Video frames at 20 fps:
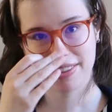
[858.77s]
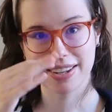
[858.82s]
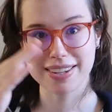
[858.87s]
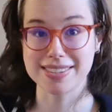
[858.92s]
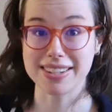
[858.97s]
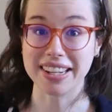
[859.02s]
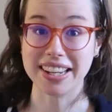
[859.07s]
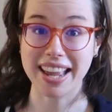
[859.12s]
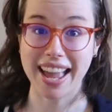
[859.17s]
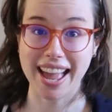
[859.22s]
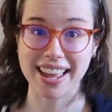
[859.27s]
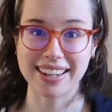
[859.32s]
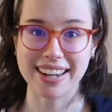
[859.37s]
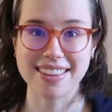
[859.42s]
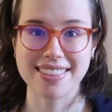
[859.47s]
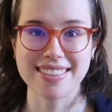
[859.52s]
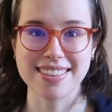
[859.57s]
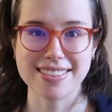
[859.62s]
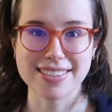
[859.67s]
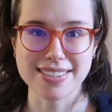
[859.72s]
Because again, I
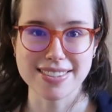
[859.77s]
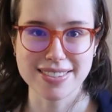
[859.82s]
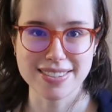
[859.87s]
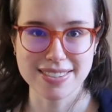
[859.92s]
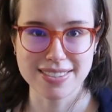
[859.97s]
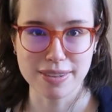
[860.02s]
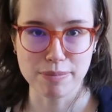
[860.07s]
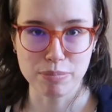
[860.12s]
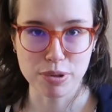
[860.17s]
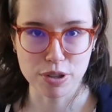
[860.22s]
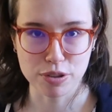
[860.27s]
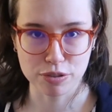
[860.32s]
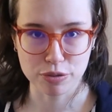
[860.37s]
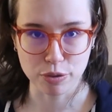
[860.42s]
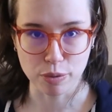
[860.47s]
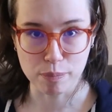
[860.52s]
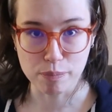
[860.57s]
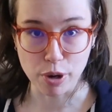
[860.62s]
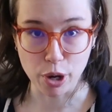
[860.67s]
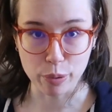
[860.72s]
think this is a
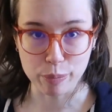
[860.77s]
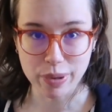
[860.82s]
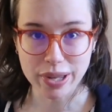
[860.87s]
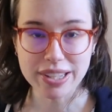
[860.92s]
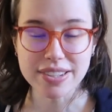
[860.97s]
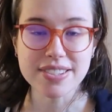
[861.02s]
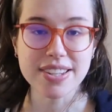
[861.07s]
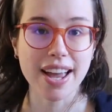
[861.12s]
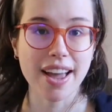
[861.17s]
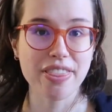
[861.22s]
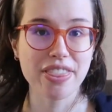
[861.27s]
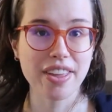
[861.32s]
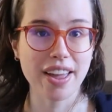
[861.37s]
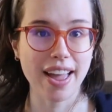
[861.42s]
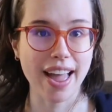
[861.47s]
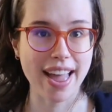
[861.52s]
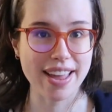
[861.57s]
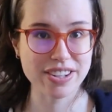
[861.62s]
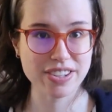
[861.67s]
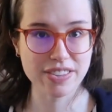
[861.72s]
beautiful moment at
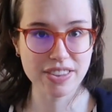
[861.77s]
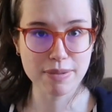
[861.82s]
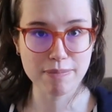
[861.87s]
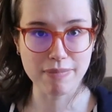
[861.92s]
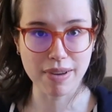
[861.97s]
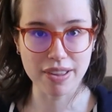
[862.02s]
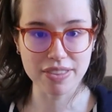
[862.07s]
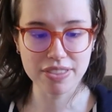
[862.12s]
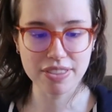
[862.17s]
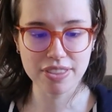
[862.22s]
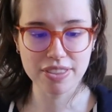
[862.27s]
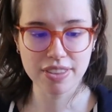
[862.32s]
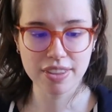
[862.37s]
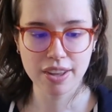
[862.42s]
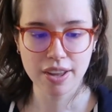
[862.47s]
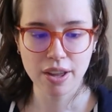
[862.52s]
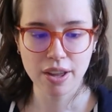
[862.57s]
the end of the month